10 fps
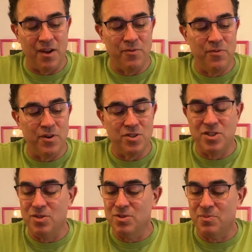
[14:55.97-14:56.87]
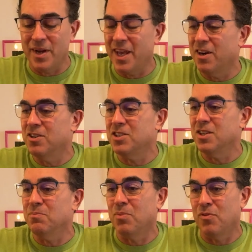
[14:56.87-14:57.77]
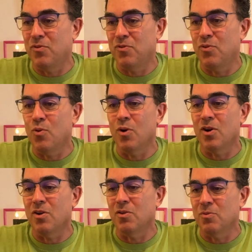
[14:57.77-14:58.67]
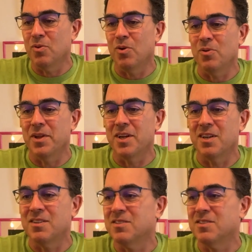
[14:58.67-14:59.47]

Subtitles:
first use my energy before rolling.